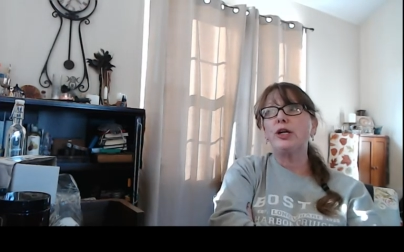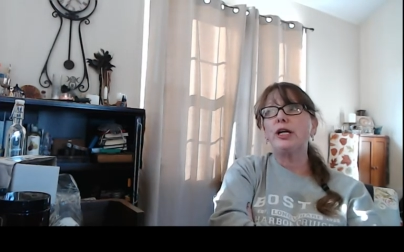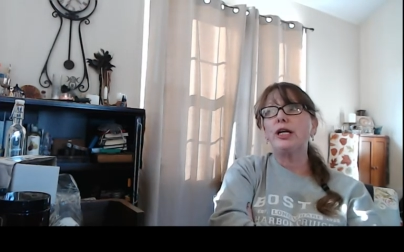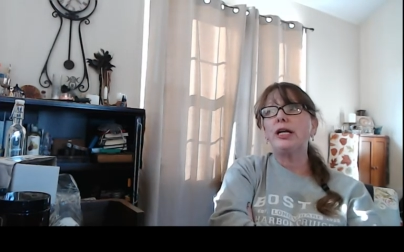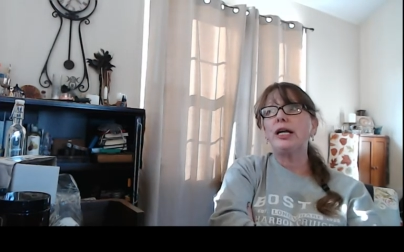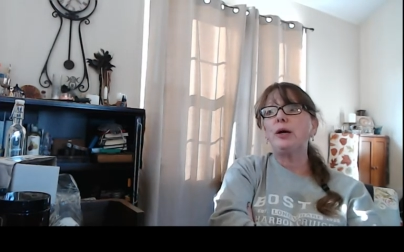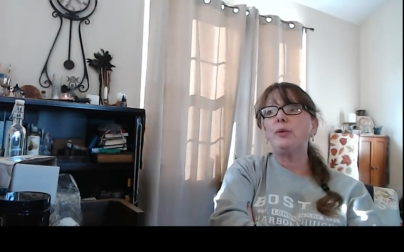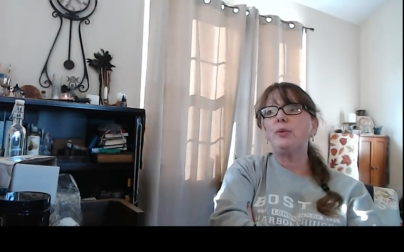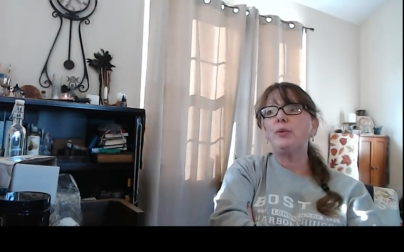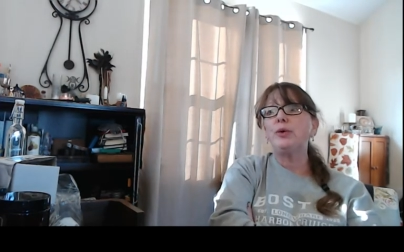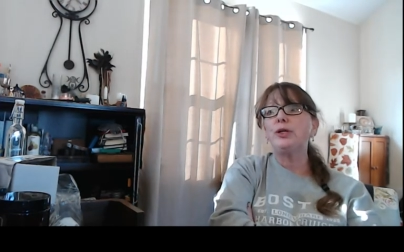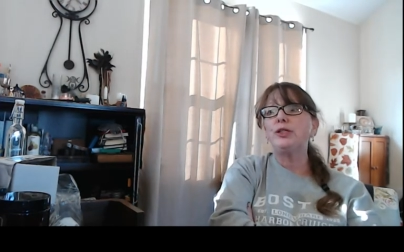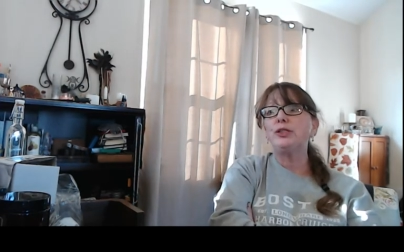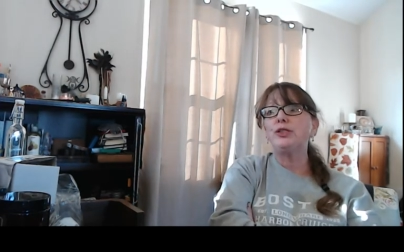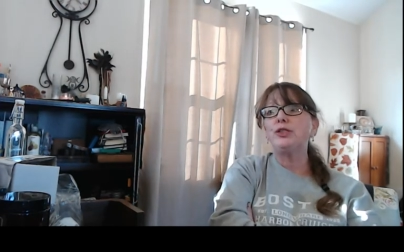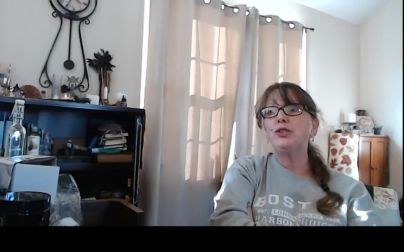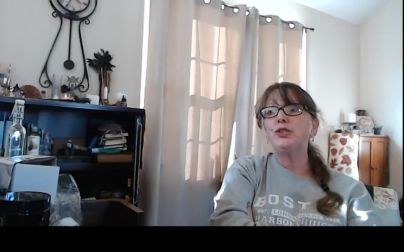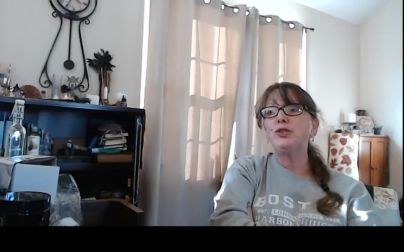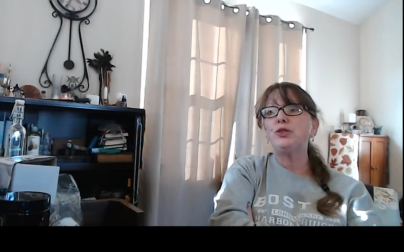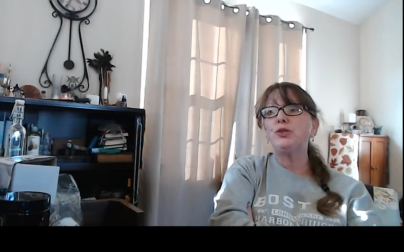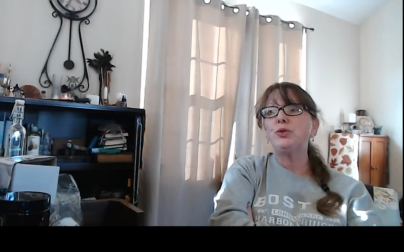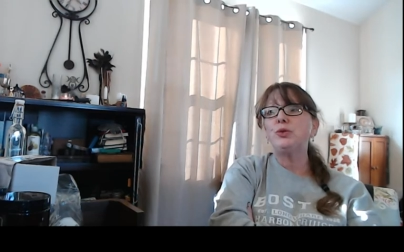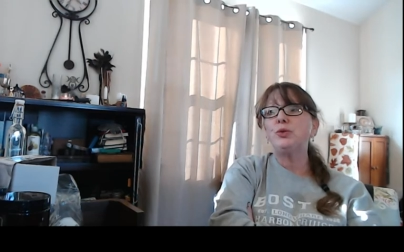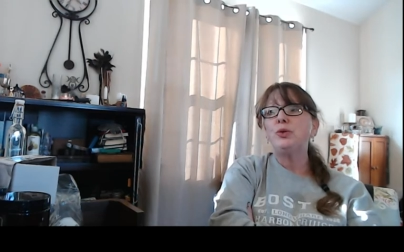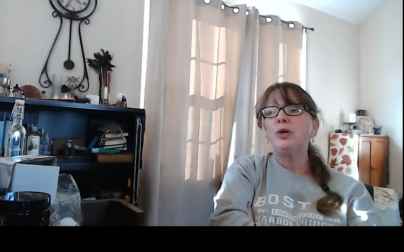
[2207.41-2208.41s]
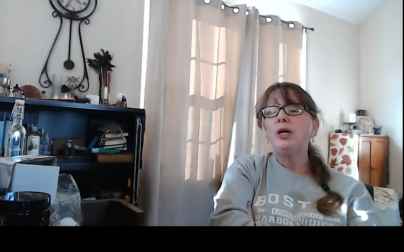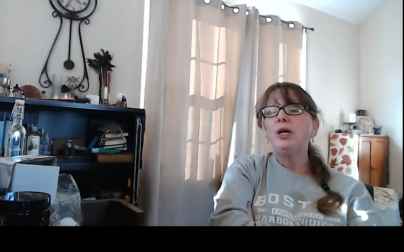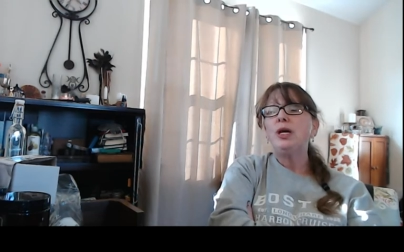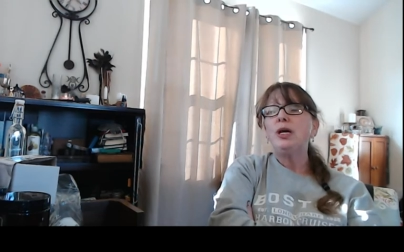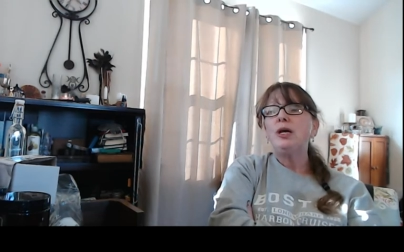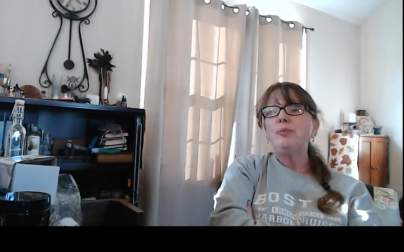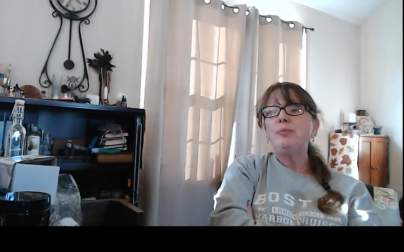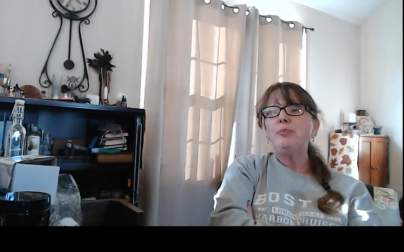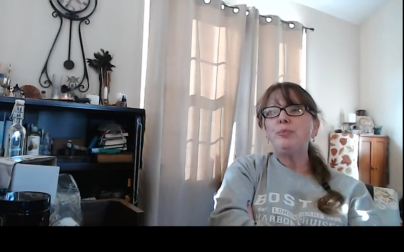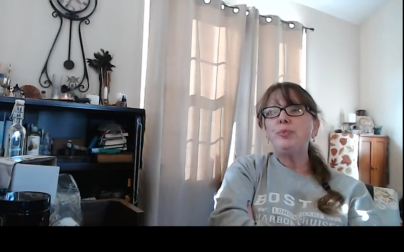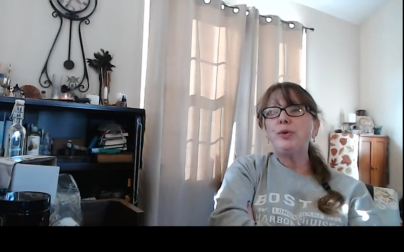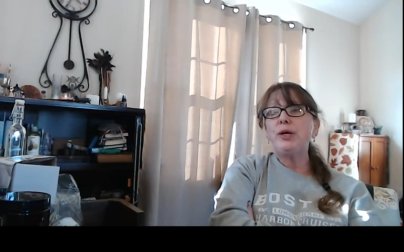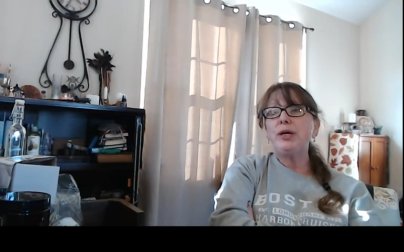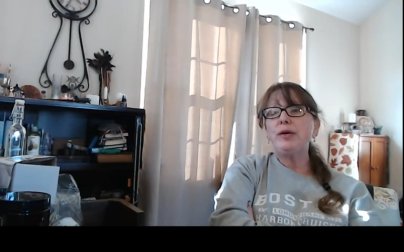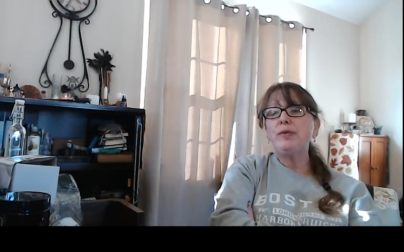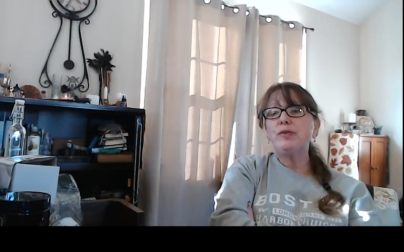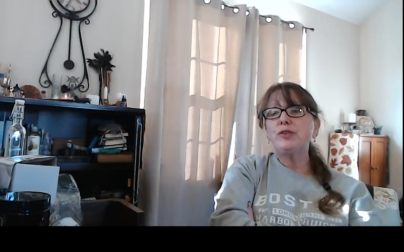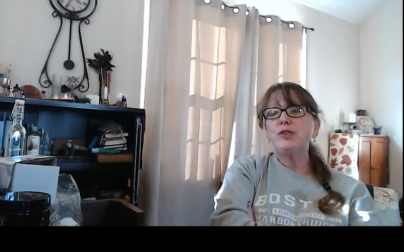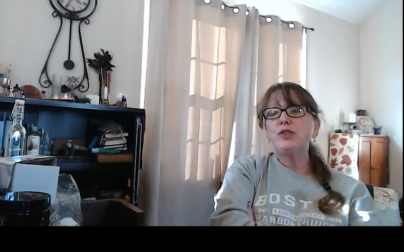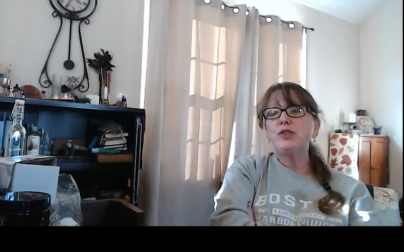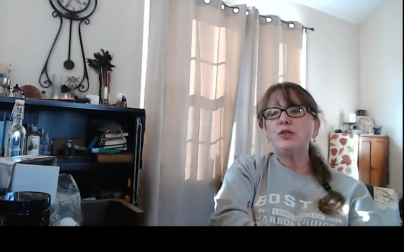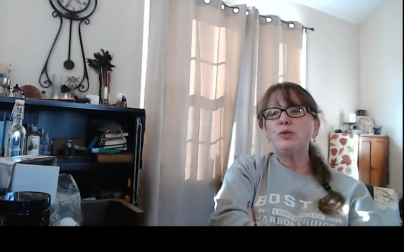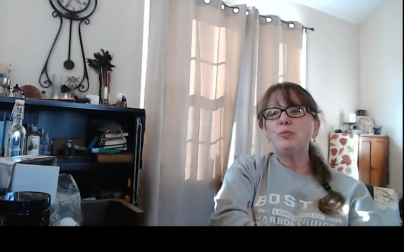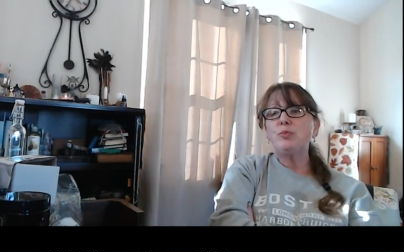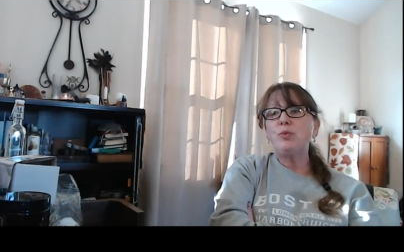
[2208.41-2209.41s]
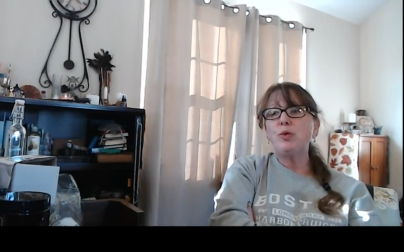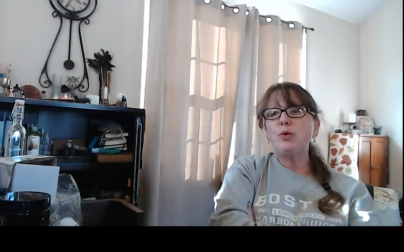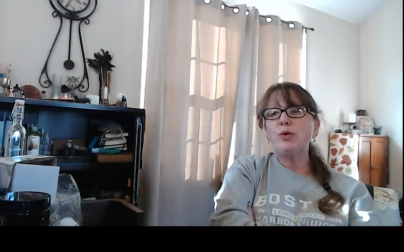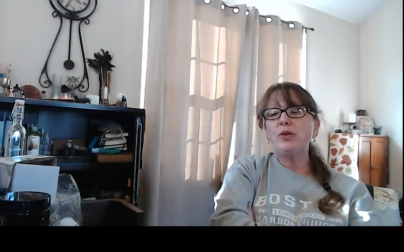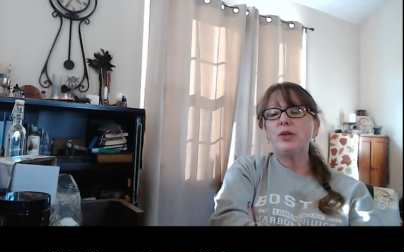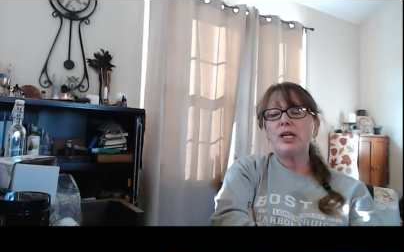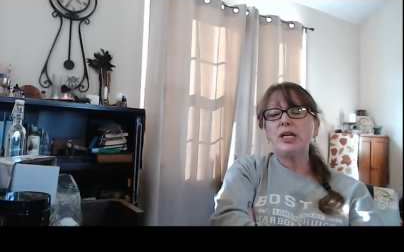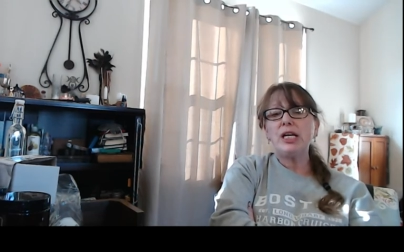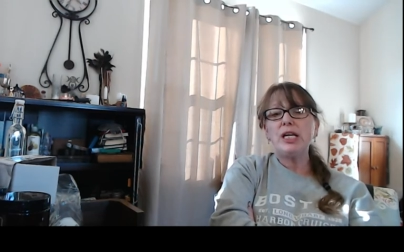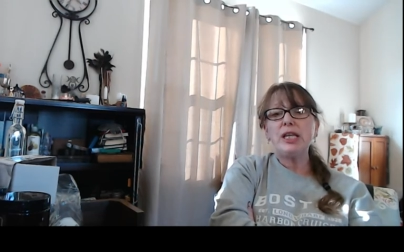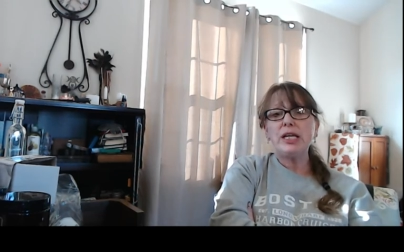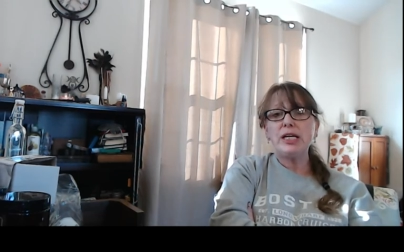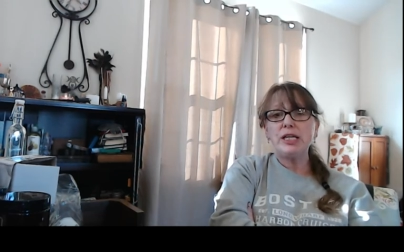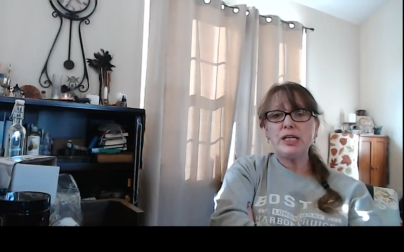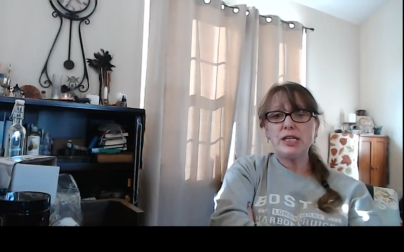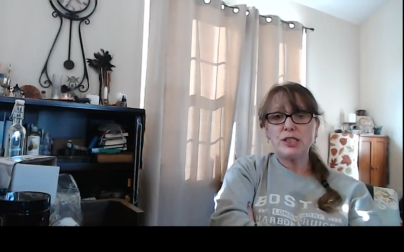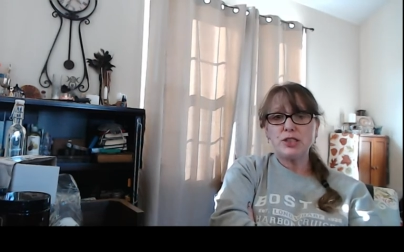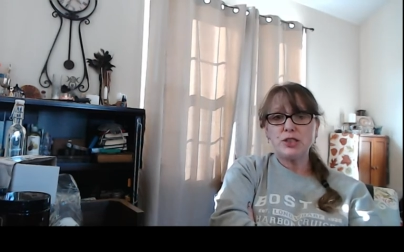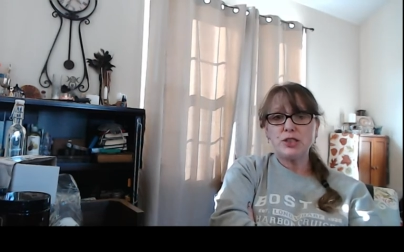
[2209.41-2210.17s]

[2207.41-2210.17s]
and I want to be able to more than anything